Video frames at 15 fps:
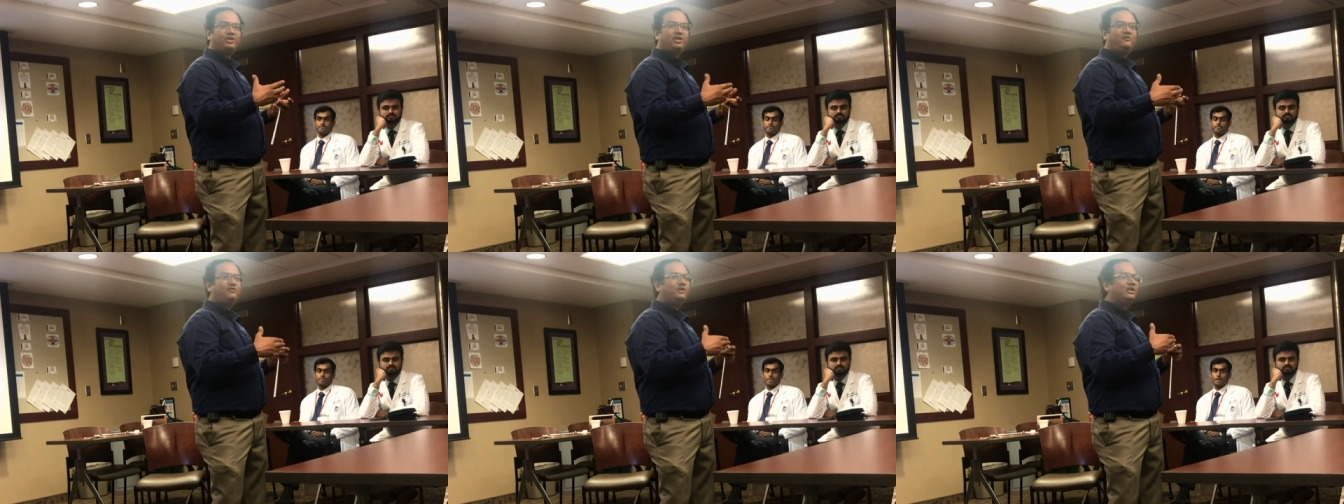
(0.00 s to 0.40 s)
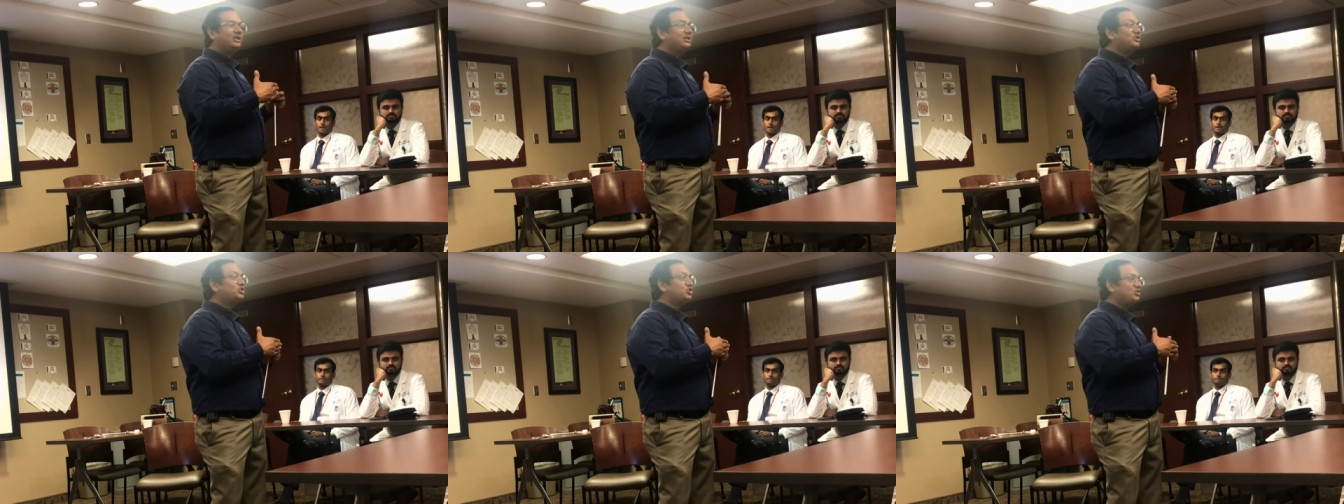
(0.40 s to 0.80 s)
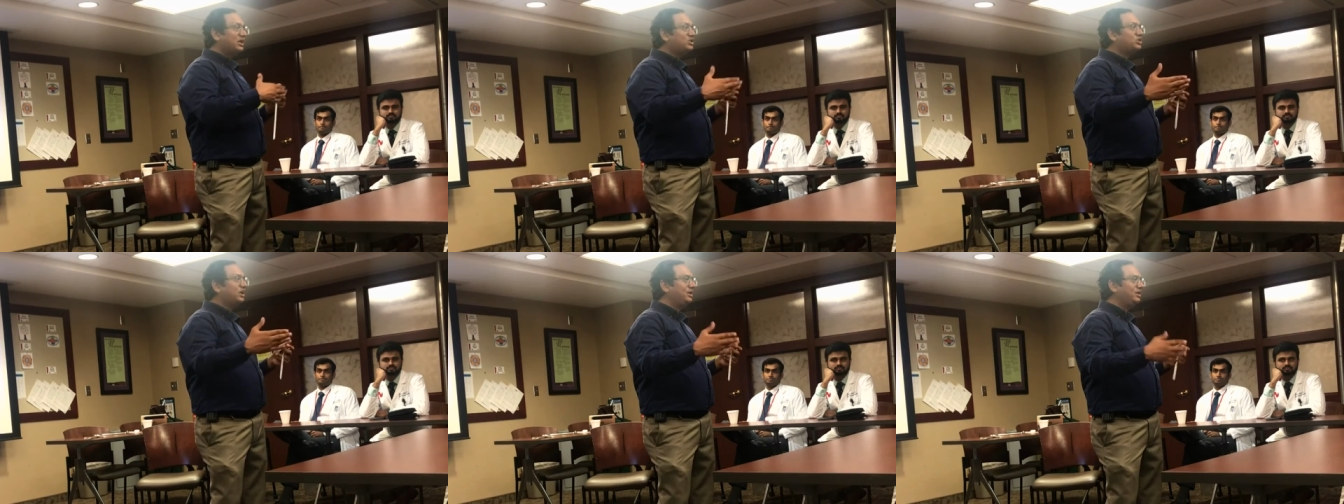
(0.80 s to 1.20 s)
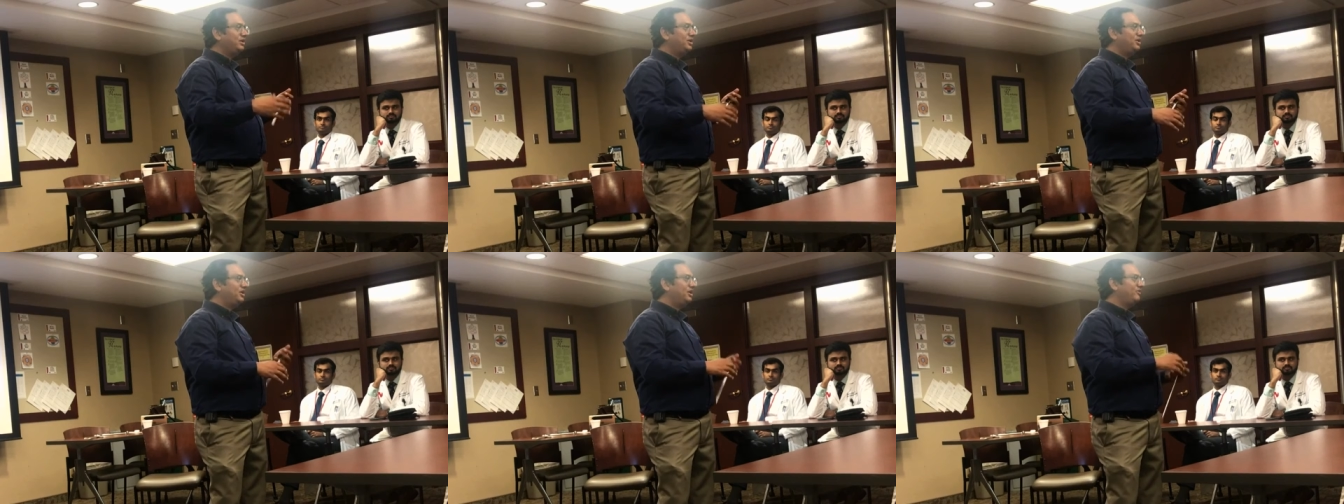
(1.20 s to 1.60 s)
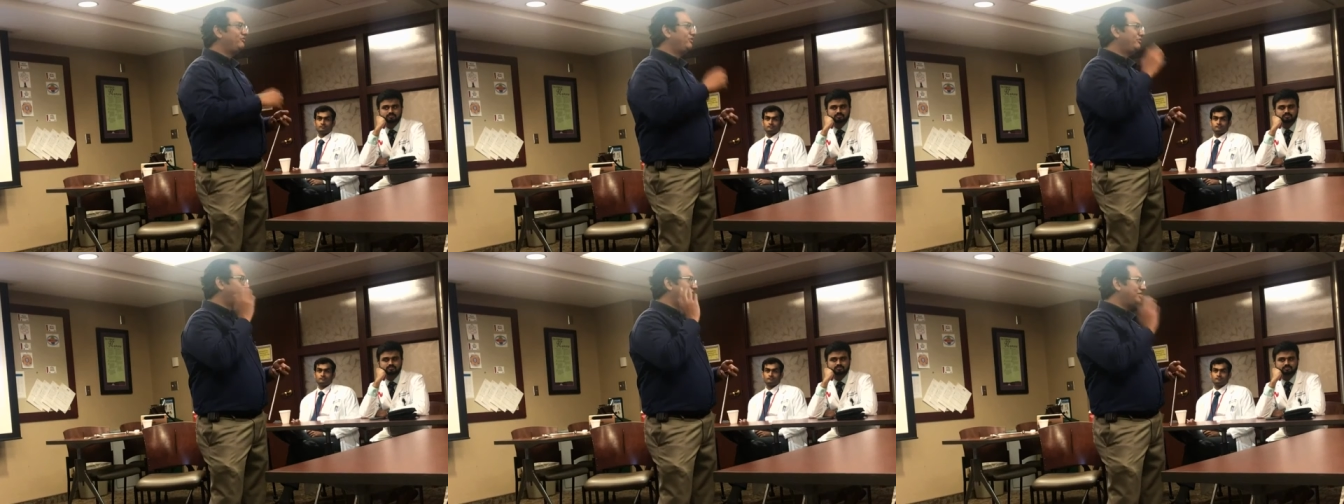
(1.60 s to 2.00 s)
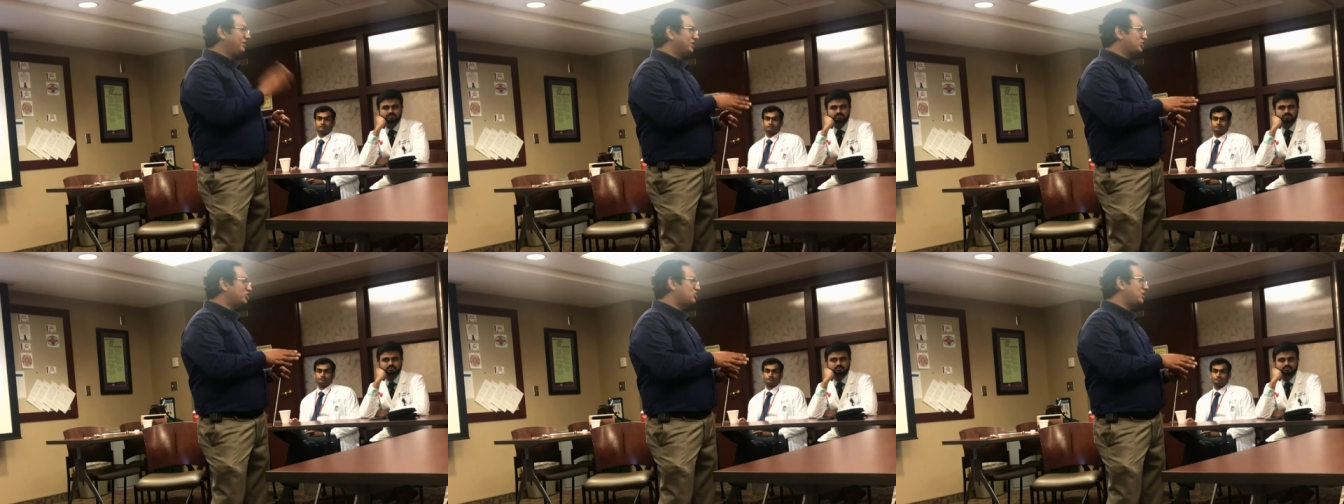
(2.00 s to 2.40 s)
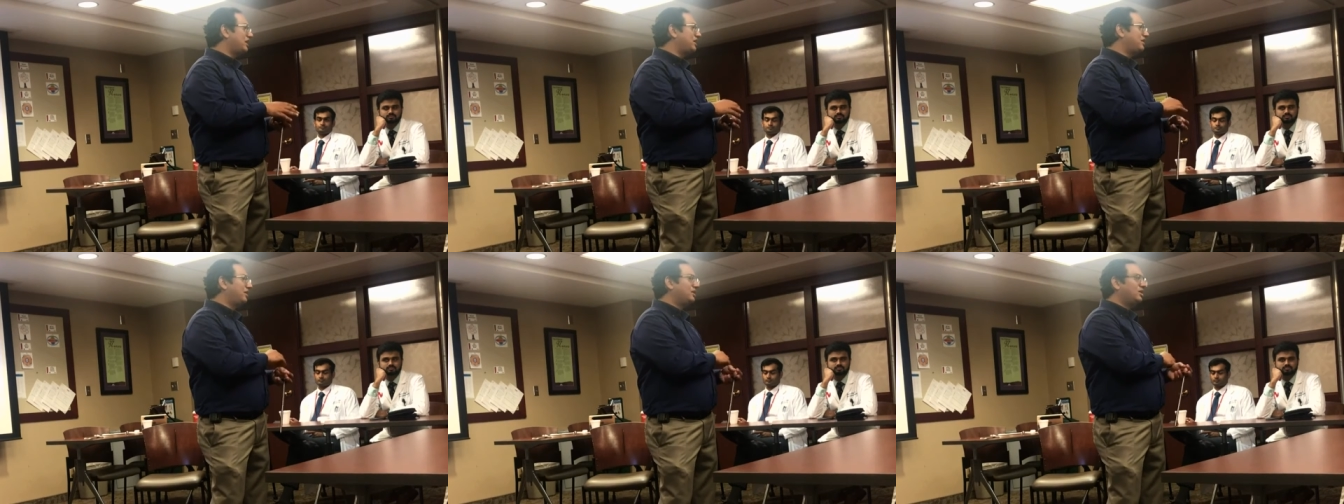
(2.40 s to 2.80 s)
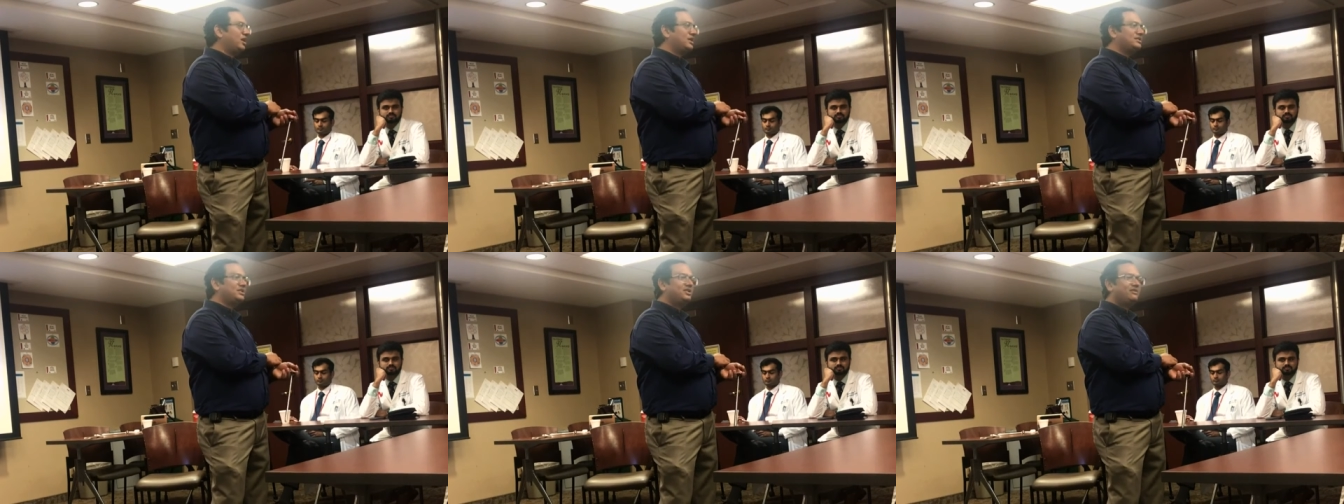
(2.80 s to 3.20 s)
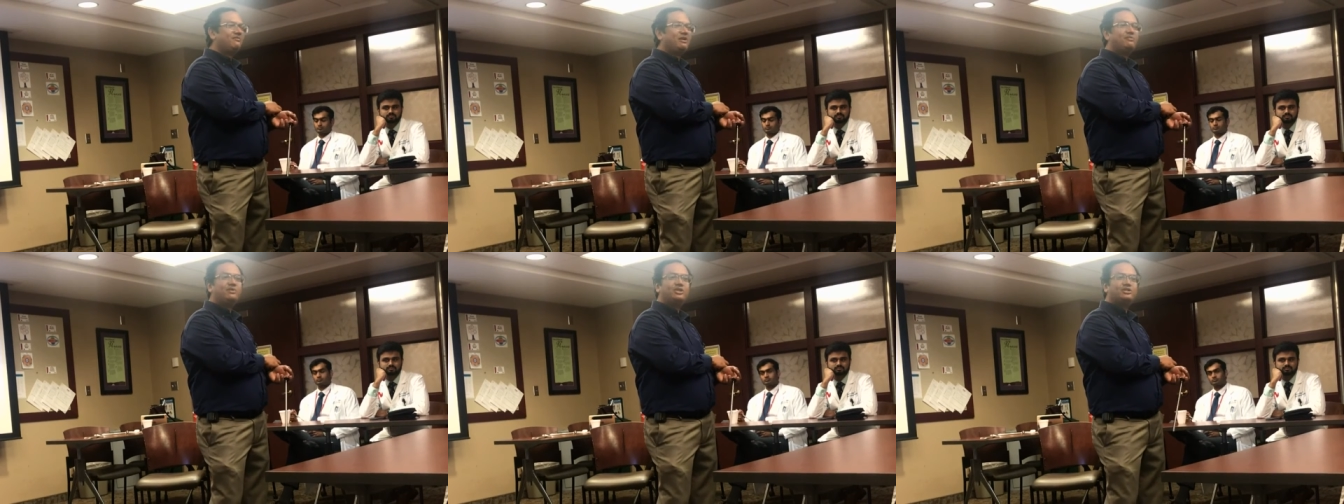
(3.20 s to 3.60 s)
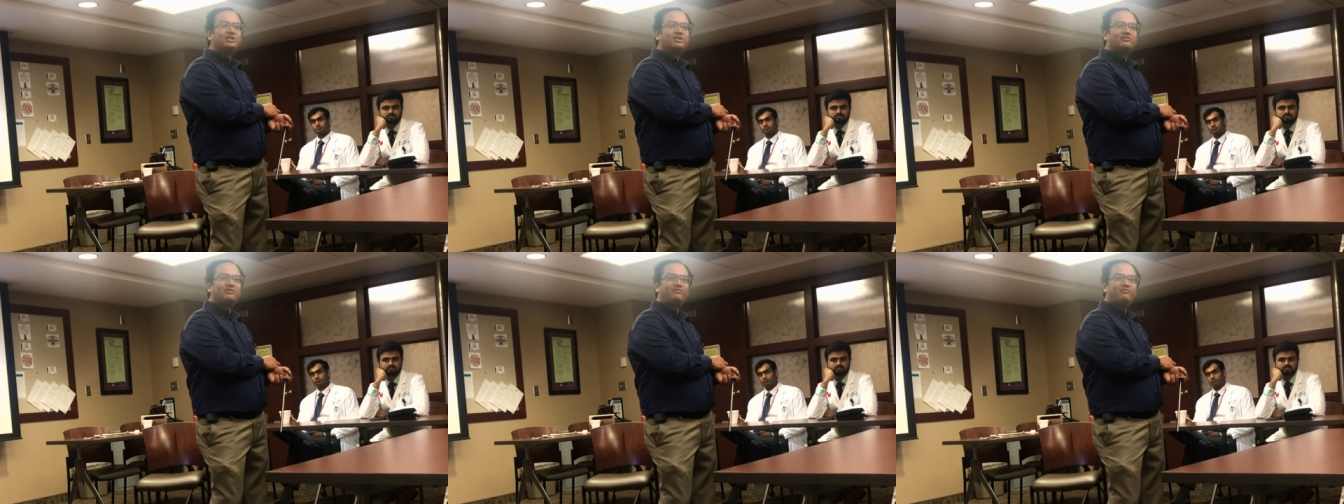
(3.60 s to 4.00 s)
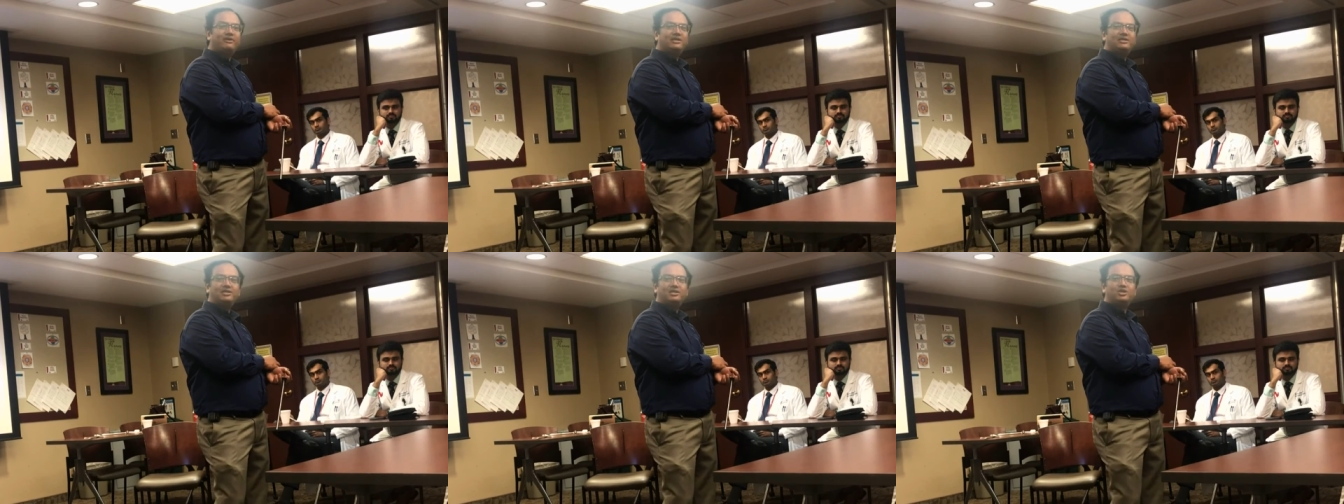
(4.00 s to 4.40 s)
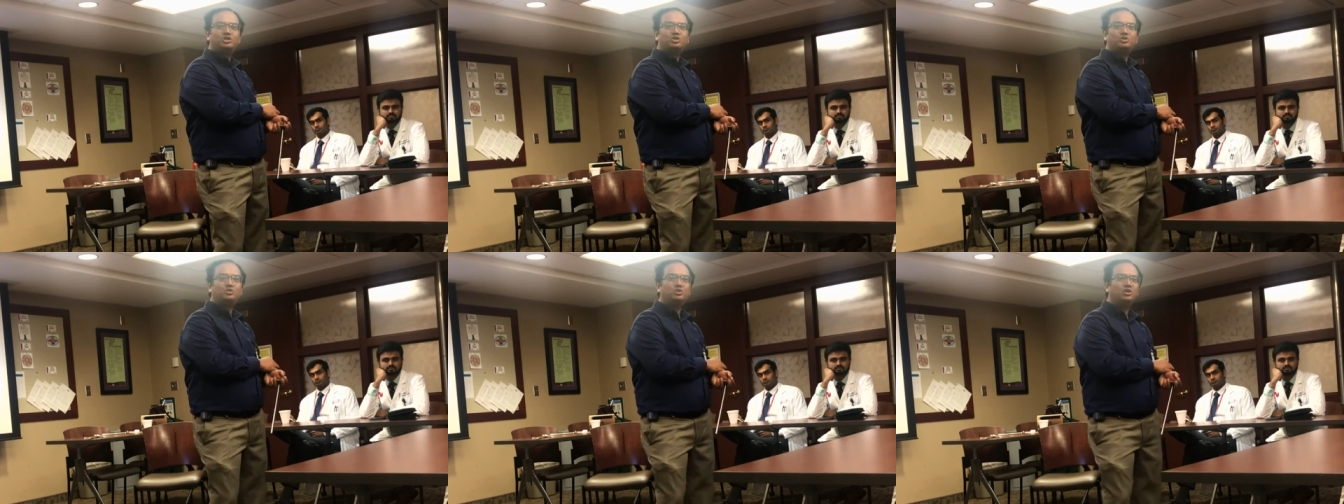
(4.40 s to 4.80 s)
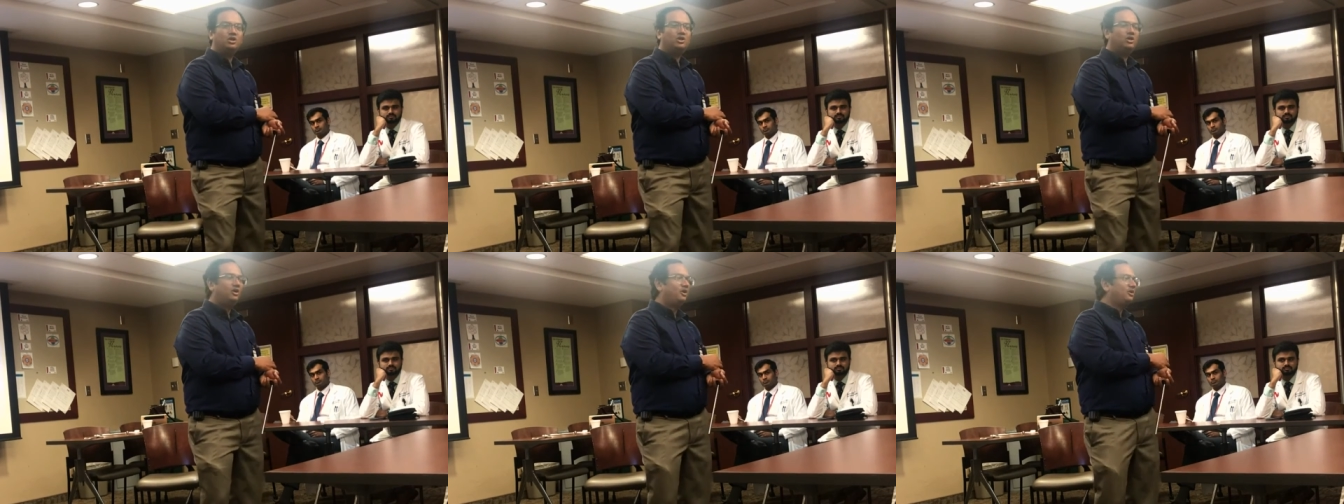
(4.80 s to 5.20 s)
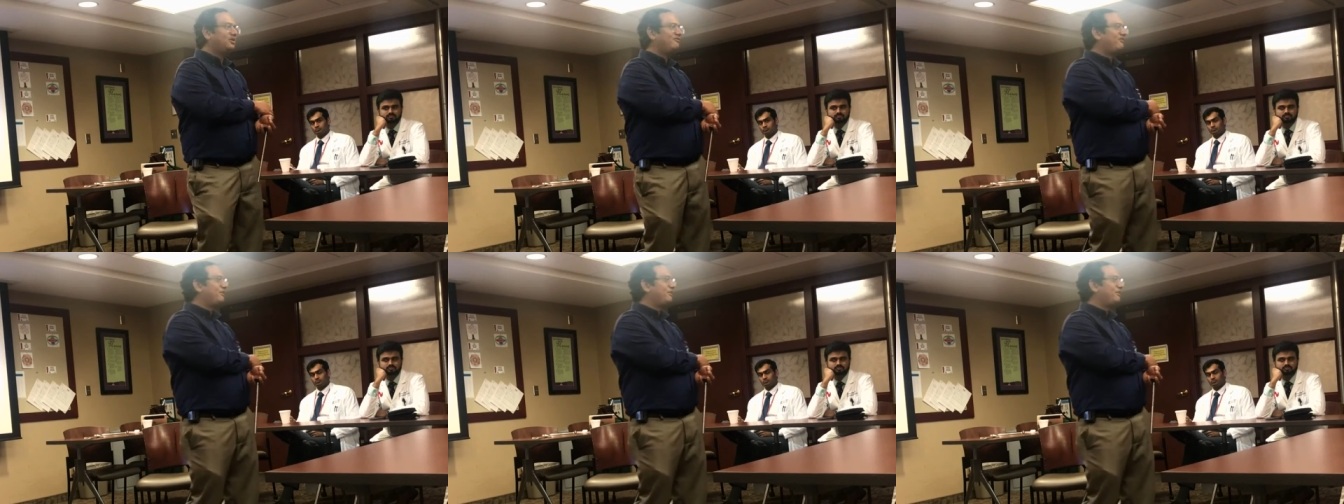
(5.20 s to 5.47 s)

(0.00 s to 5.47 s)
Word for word: If you didn't stretch it, if the strike got lost in the vibration of the fatty tissue or the